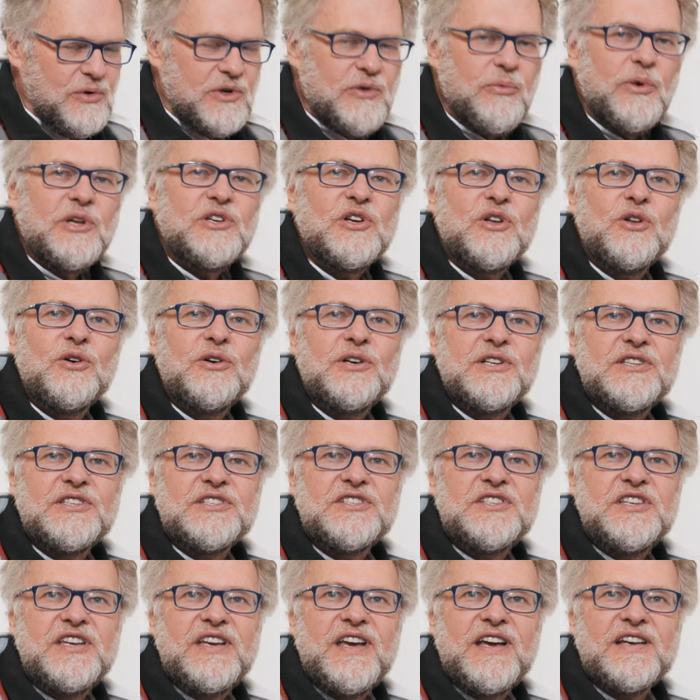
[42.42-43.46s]
when you look at the
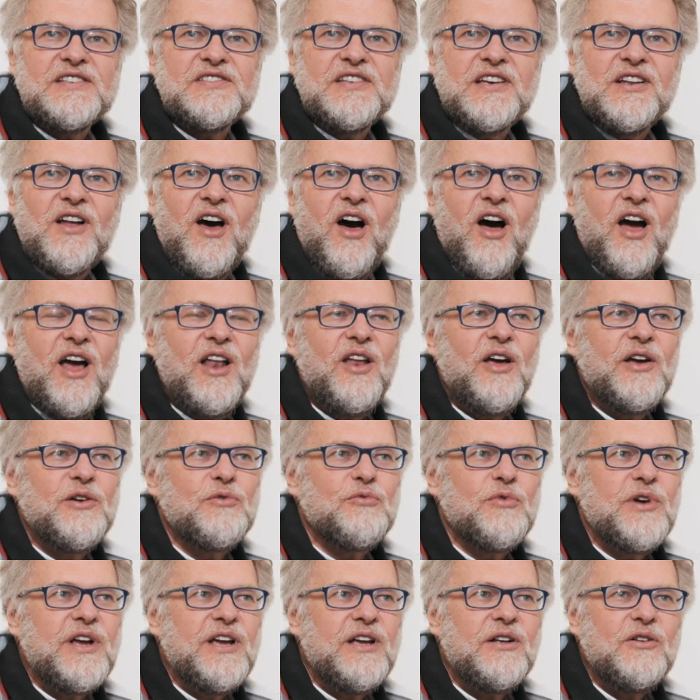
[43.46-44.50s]
TSN highlight
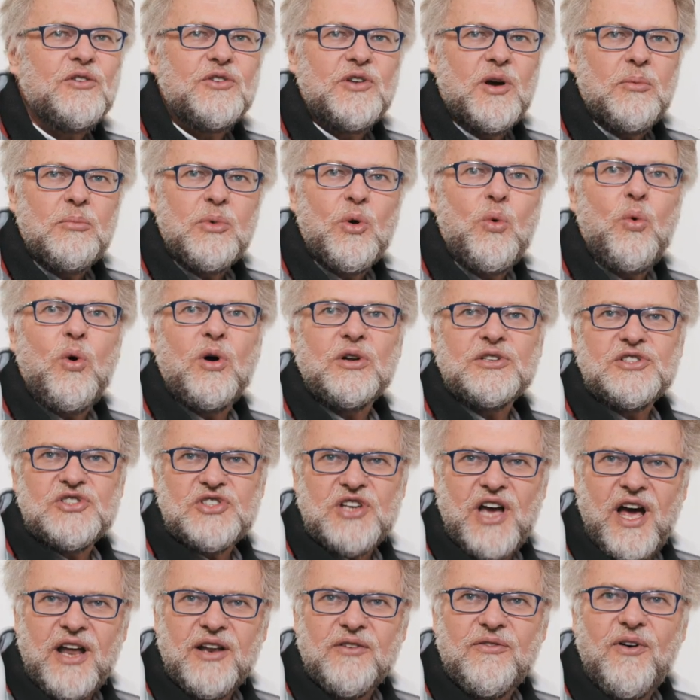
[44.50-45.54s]
reel, number one
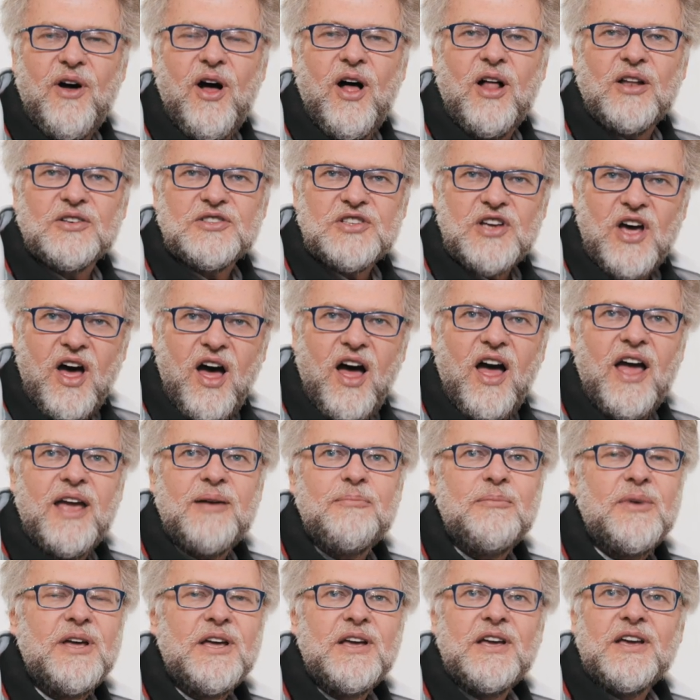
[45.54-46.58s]
shot of all
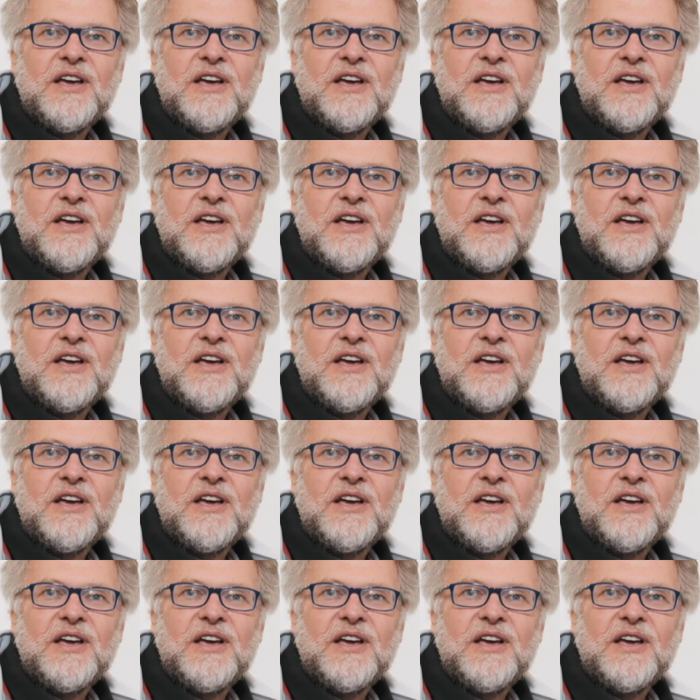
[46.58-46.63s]
time,